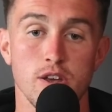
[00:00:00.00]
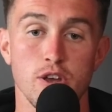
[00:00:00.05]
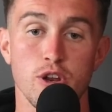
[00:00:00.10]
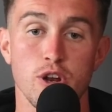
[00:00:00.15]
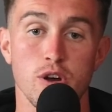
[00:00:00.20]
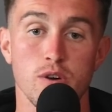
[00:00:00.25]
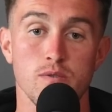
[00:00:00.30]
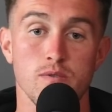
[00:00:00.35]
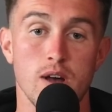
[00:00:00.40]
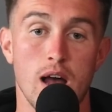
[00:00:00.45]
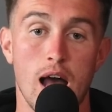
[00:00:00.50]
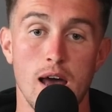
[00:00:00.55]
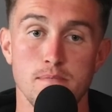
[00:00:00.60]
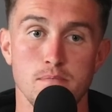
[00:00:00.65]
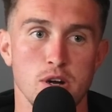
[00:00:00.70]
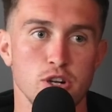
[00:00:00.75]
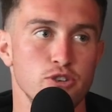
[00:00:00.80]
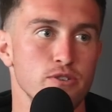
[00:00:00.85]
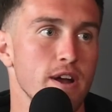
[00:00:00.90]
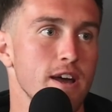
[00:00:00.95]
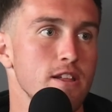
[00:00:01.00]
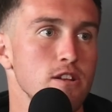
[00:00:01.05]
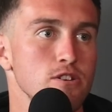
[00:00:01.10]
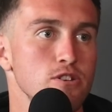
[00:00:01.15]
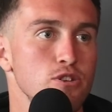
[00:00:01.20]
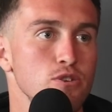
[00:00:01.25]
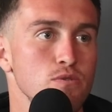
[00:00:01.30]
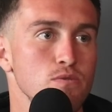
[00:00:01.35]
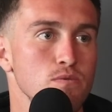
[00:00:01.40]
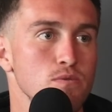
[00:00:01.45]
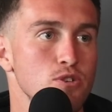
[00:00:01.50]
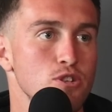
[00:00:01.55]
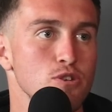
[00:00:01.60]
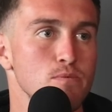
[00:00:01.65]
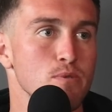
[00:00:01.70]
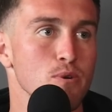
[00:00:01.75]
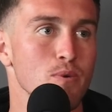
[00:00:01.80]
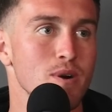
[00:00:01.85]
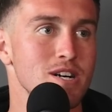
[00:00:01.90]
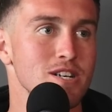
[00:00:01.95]
you know, I'd much rather do
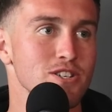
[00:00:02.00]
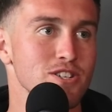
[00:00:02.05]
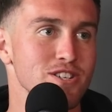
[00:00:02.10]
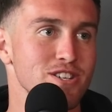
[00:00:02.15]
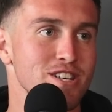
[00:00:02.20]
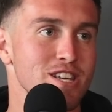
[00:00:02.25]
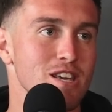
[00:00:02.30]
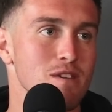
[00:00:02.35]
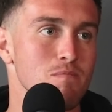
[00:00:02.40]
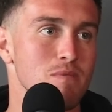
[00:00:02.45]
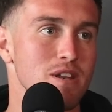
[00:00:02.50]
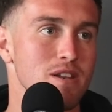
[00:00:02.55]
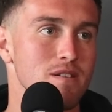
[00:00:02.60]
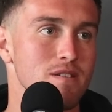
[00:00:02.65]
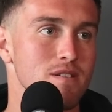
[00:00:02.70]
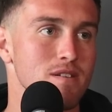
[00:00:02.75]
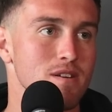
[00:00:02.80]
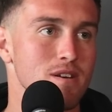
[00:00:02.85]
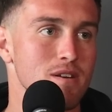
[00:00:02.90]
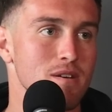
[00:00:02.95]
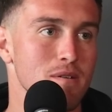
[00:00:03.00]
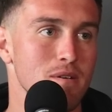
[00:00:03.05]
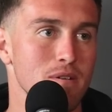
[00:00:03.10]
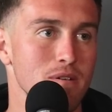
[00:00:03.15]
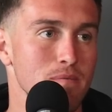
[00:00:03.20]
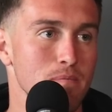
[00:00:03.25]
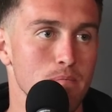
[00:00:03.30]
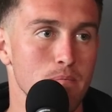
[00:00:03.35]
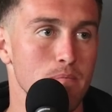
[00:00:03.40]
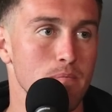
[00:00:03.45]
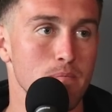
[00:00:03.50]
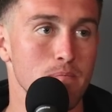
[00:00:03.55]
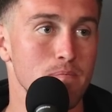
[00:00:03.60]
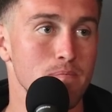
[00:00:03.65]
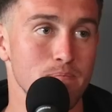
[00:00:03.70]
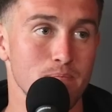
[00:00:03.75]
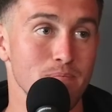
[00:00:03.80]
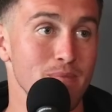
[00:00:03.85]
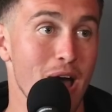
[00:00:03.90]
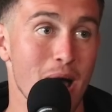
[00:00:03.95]
super well as a team and
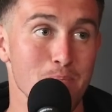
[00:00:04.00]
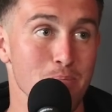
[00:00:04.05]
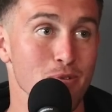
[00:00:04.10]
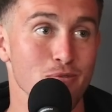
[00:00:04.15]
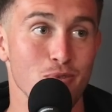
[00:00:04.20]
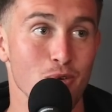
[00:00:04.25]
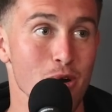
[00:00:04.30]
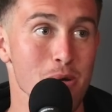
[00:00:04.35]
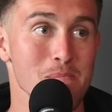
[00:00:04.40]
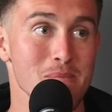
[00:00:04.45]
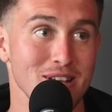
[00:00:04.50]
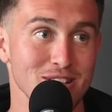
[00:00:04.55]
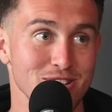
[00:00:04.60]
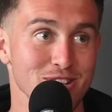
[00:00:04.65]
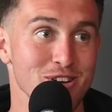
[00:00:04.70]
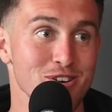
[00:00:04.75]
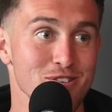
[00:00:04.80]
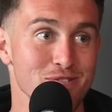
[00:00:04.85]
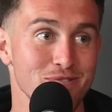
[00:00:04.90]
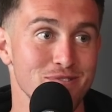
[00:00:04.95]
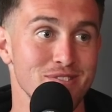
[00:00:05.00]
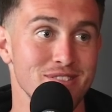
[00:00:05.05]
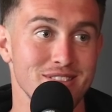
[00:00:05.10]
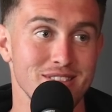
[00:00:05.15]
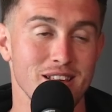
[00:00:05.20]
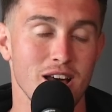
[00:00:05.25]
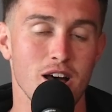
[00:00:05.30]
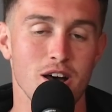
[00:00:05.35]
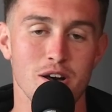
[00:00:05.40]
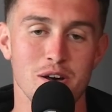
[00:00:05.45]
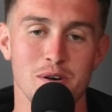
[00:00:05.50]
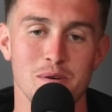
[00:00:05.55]
not perform myself. Yeah.